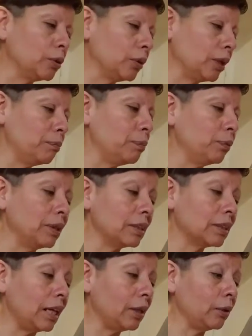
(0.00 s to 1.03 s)
You can put
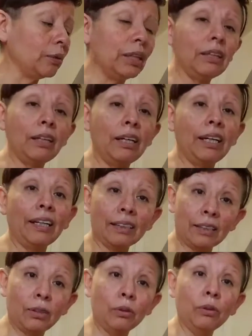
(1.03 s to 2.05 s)
inside of that
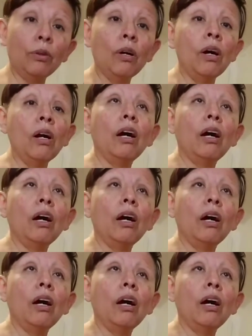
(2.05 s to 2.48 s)
eggs too.